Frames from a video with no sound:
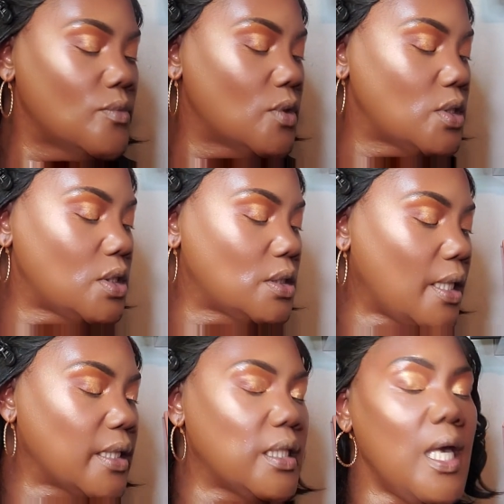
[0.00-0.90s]
Just
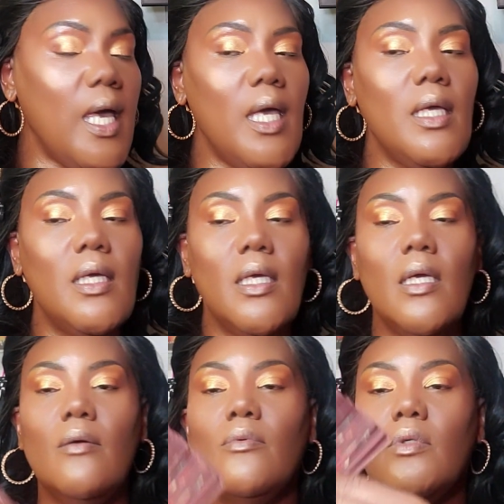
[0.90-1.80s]
like that.
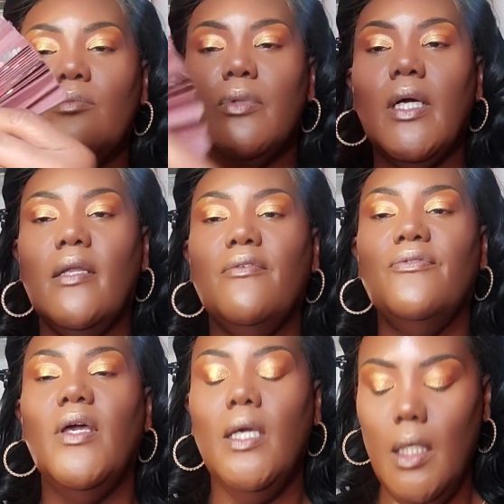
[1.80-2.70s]
I'm going to bring out the
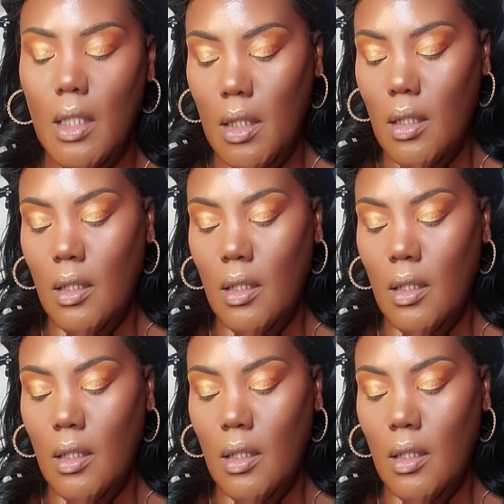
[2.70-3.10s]
fan.